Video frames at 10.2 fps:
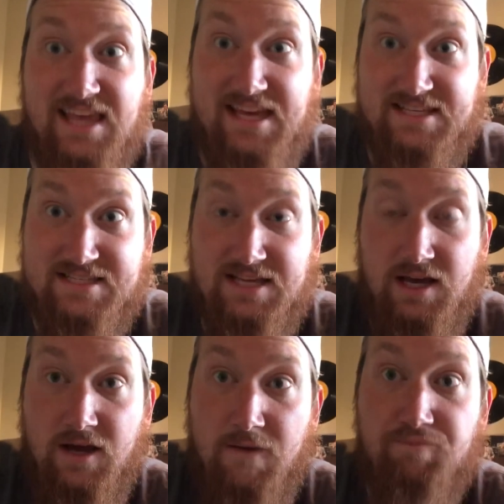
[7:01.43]
things.
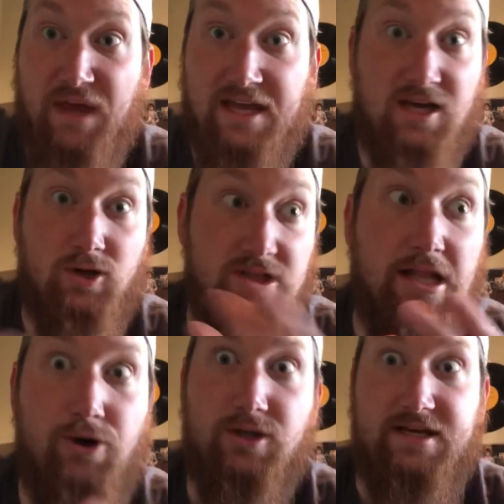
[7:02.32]
Like,
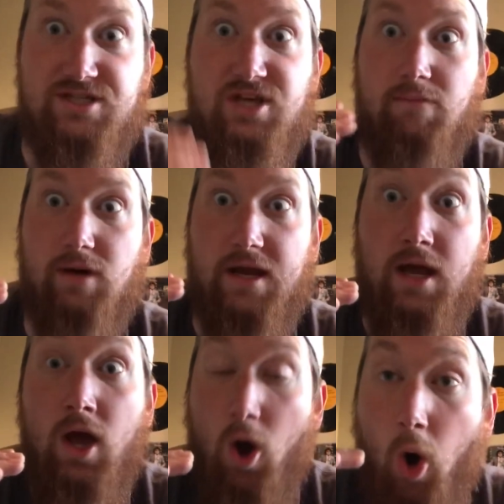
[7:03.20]
literally,
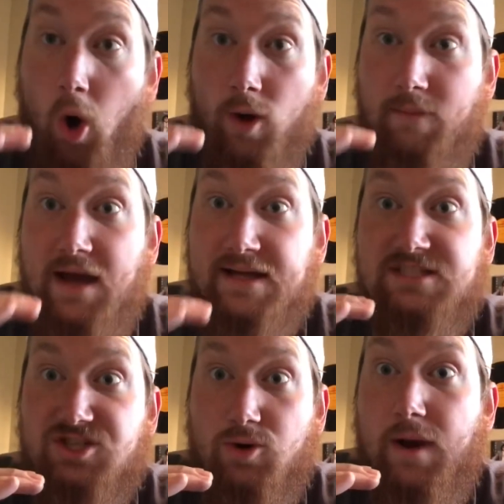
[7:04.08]
somebody on my
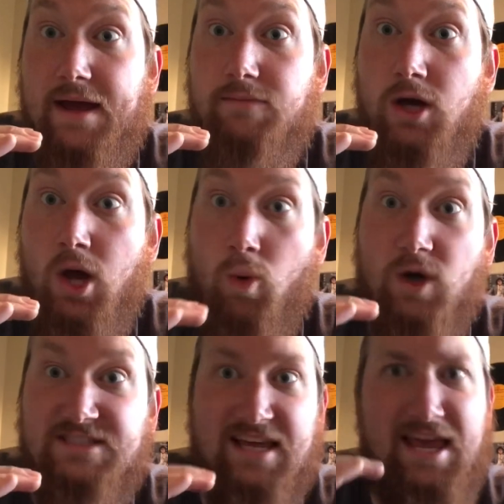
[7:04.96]
Instagram
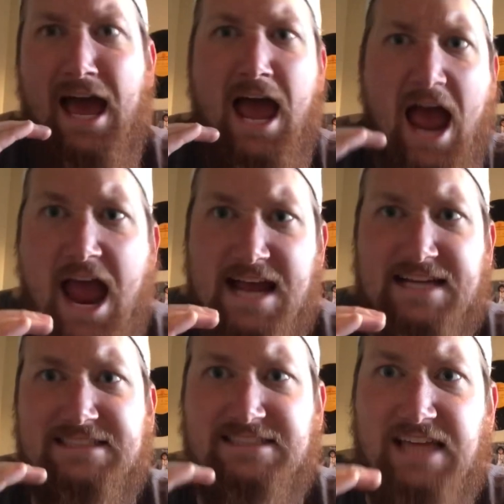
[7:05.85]
was like, hey,
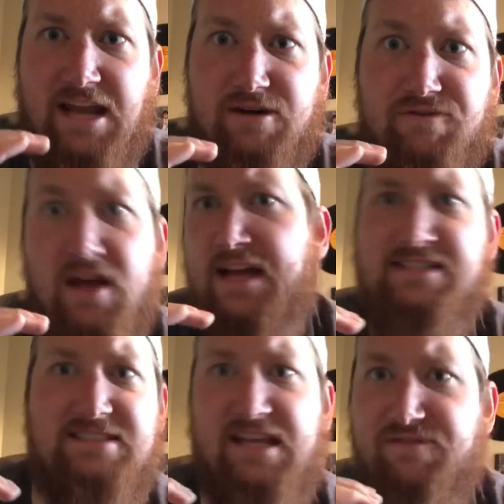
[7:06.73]
instead
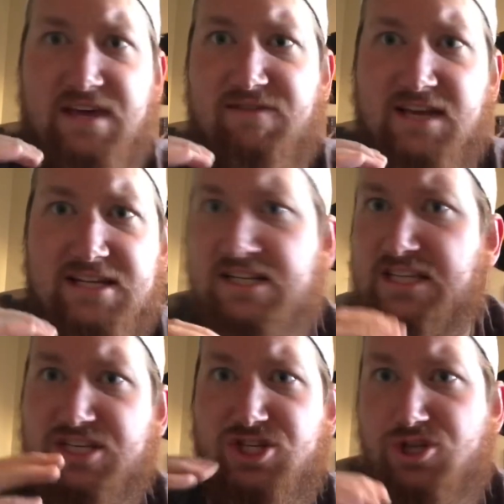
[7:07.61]
of giving into
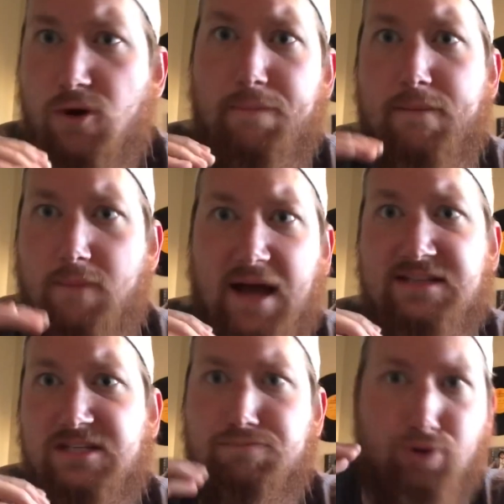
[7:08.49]
this stupid
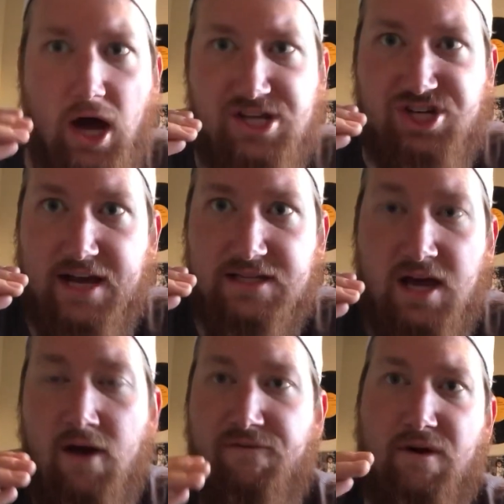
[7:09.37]
mindless project
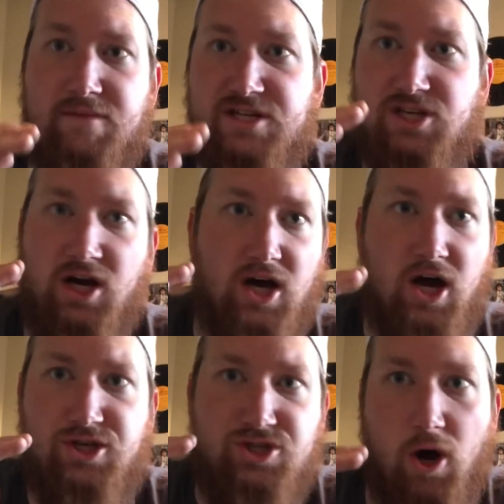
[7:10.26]
from this
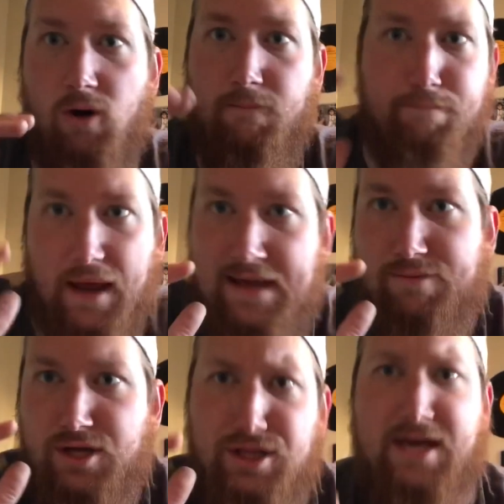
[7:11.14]
adult
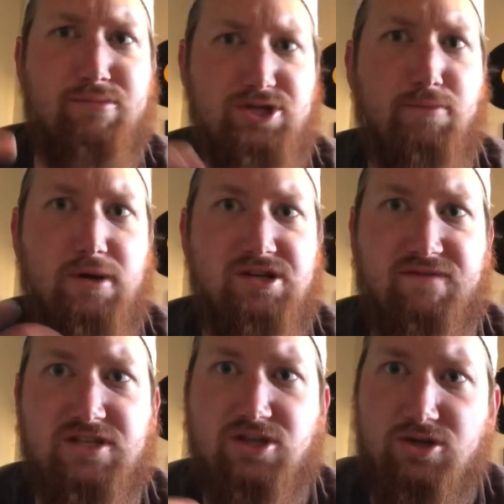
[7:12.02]
baby, like, it was a bunch of
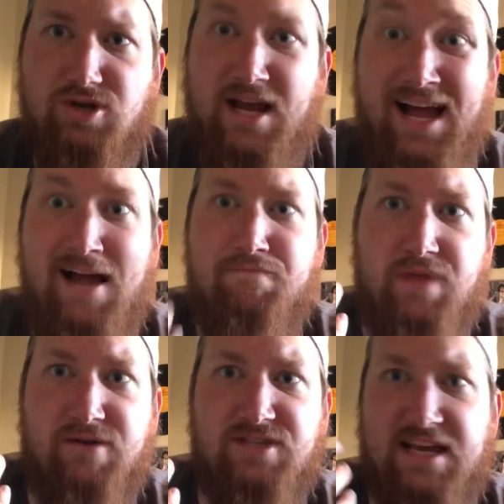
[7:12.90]
insults, right?
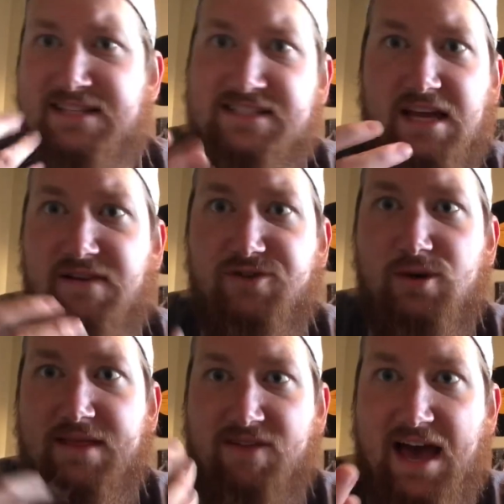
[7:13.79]
And it was like, instead of
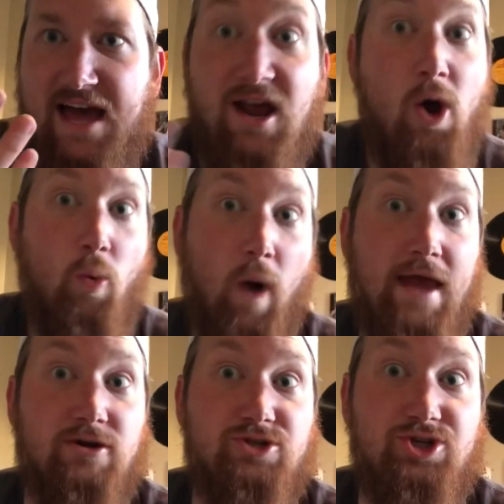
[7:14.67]
doing that,
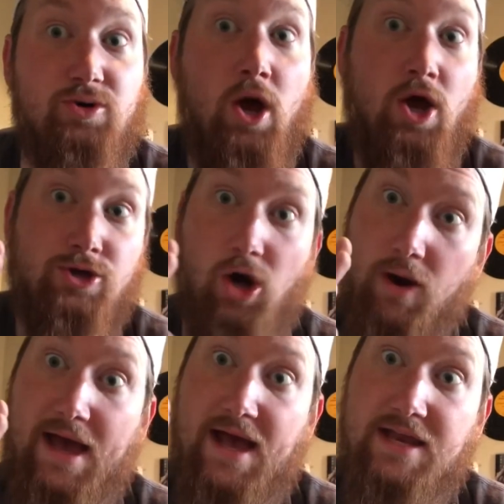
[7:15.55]
why don't you go
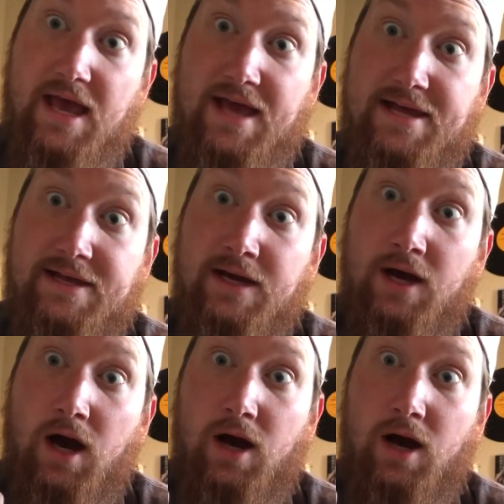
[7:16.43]
ahead and